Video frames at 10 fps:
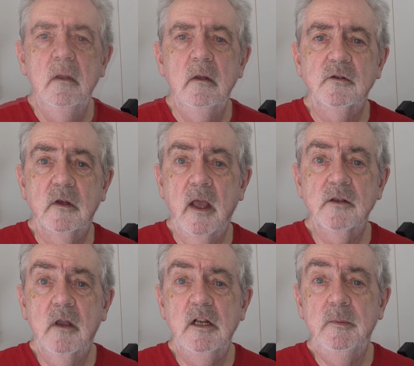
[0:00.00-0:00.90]
So
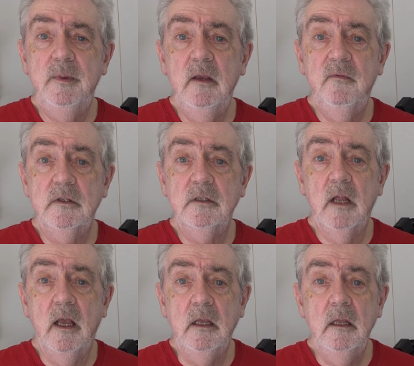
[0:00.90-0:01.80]
that's going to be it for
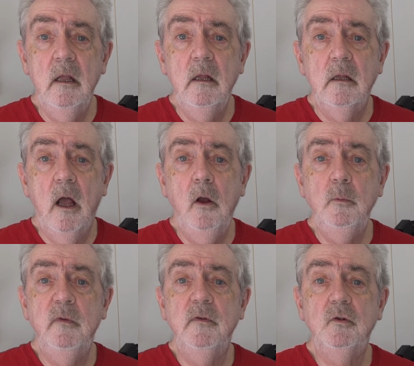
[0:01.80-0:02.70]
today. I
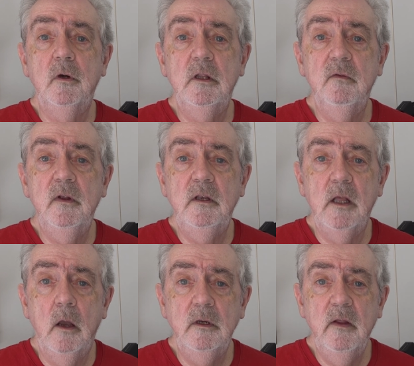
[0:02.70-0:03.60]
hope you've enjoyed the
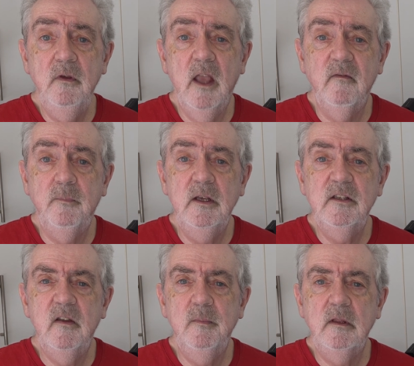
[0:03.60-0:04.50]
video, and if you have, please
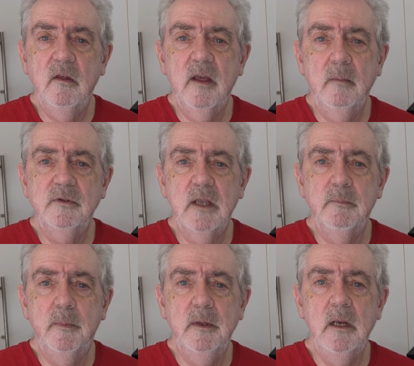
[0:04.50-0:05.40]
give me the thumbs
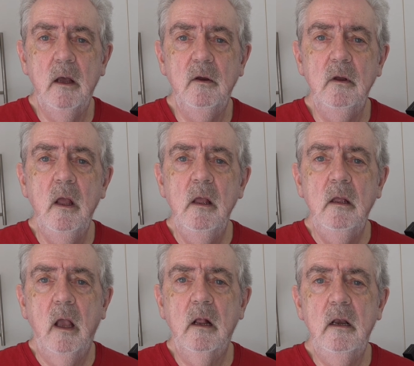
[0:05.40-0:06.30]
up below
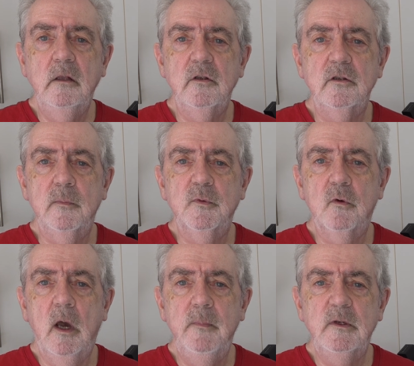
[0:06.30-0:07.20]
and click to
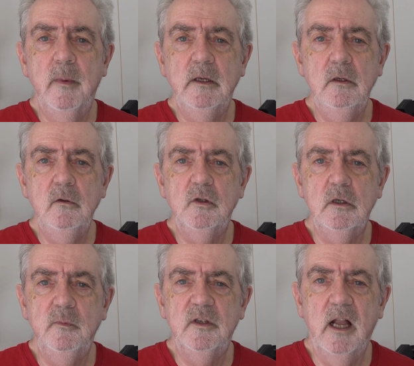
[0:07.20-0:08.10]
subscribe to my
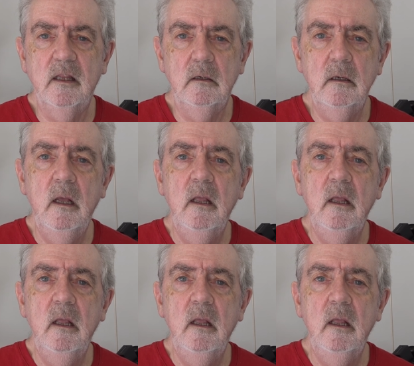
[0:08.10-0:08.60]
YouTube channel.